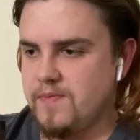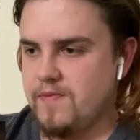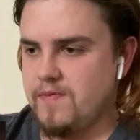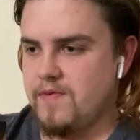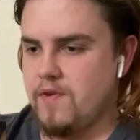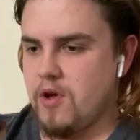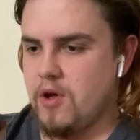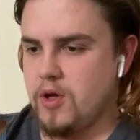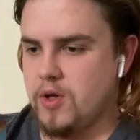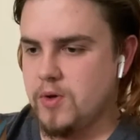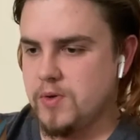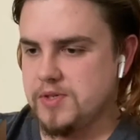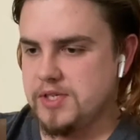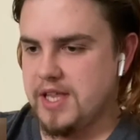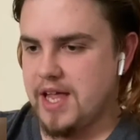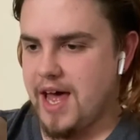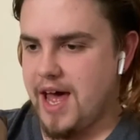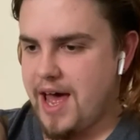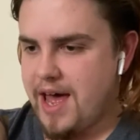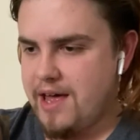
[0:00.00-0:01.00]
Vocals
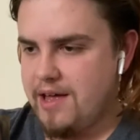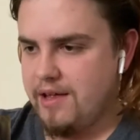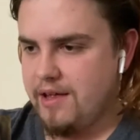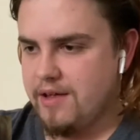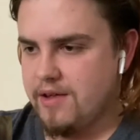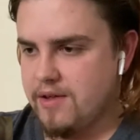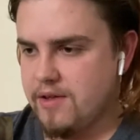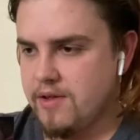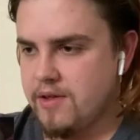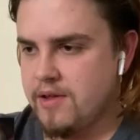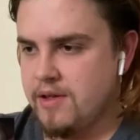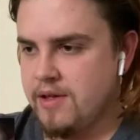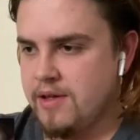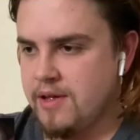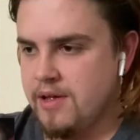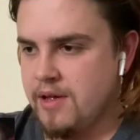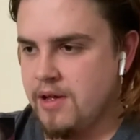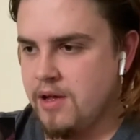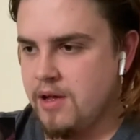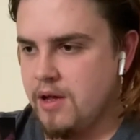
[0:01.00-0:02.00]
there.
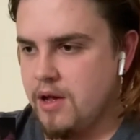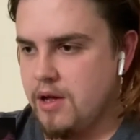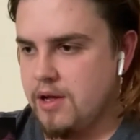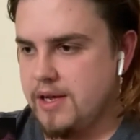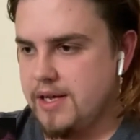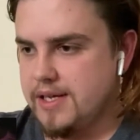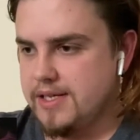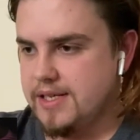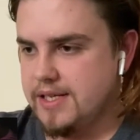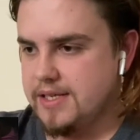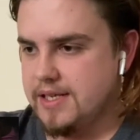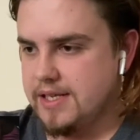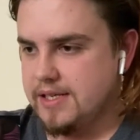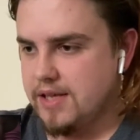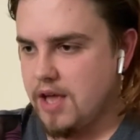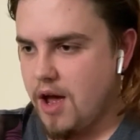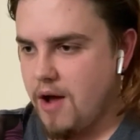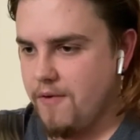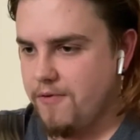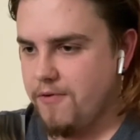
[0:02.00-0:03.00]
Is this his
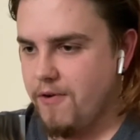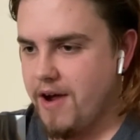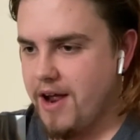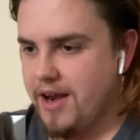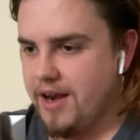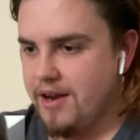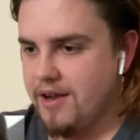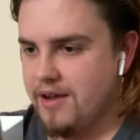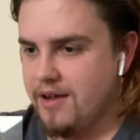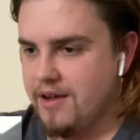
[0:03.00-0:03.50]
girlfriend?